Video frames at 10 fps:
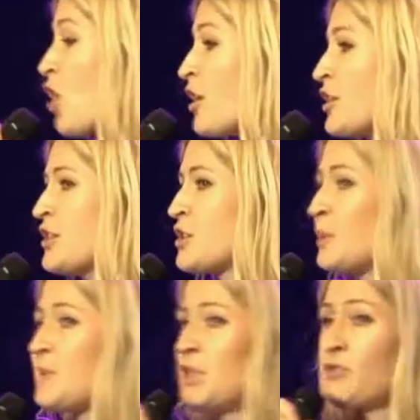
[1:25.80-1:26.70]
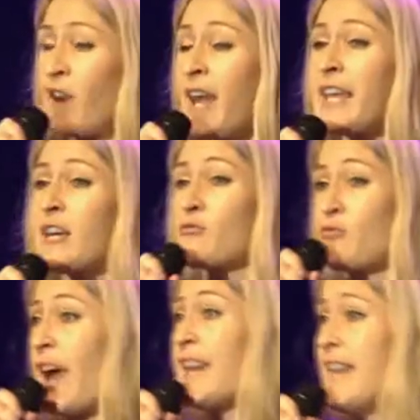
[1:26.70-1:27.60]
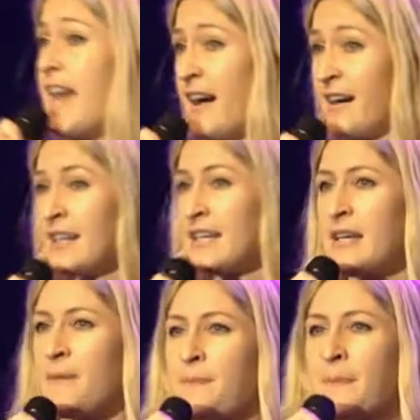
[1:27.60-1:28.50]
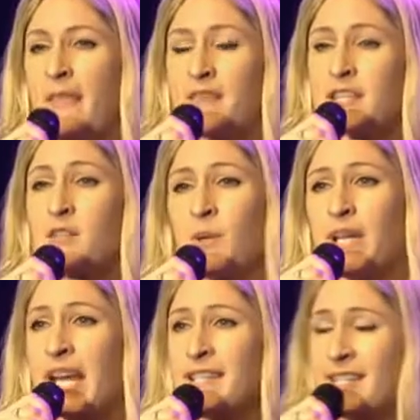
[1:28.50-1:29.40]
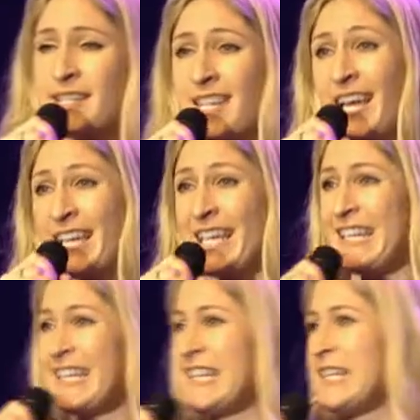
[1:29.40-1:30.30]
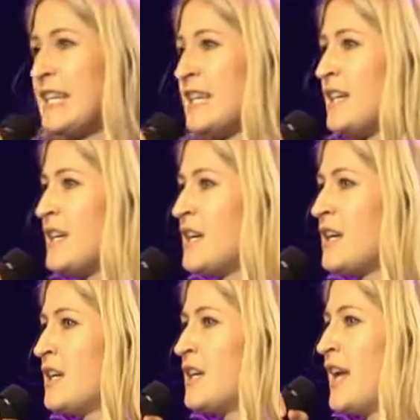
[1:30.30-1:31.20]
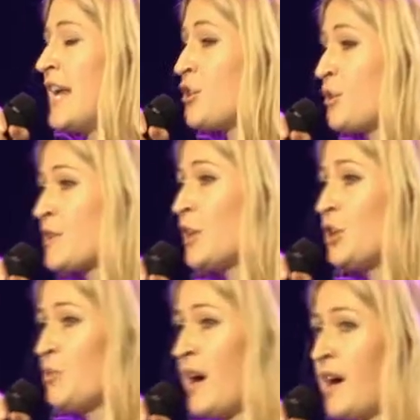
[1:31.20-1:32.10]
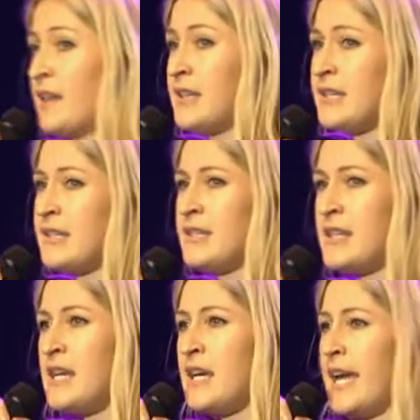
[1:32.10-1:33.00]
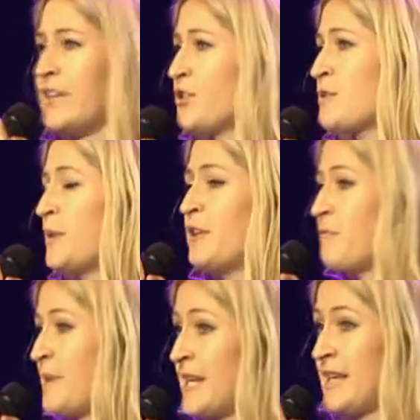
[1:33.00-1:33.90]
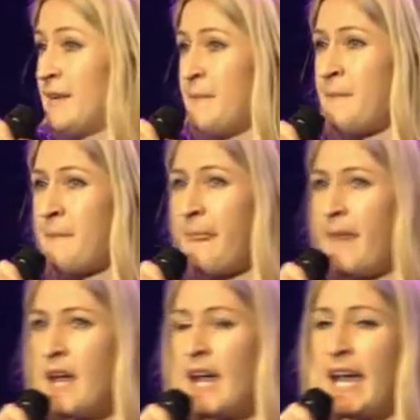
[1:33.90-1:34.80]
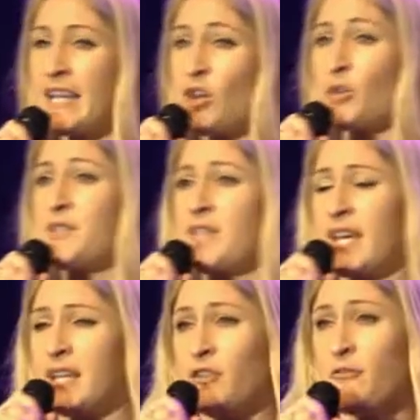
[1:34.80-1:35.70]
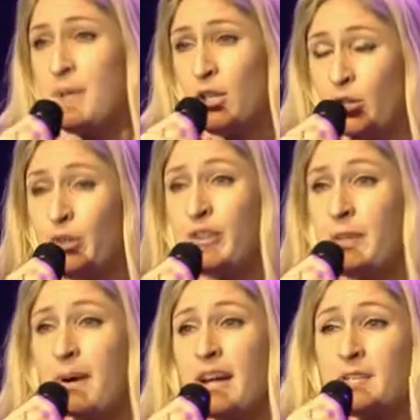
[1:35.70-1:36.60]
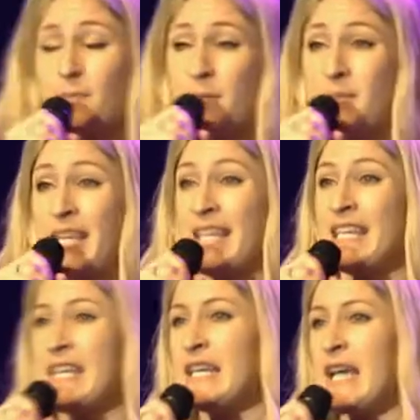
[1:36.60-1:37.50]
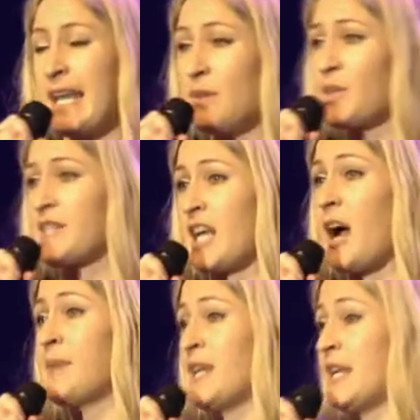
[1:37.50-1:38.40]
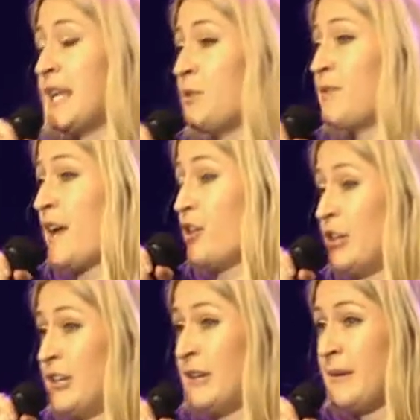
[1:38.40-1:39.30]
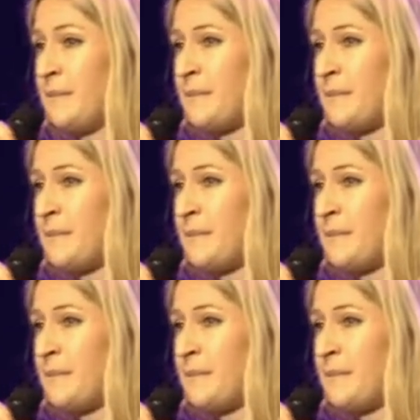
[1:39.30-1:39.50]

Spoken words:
God can talk to you right here, right now. And this is what he has to say. He knows who you are. He knows where you've been. He knows that you've been hurt in the past by men, and he wants to come in and heal that hurt.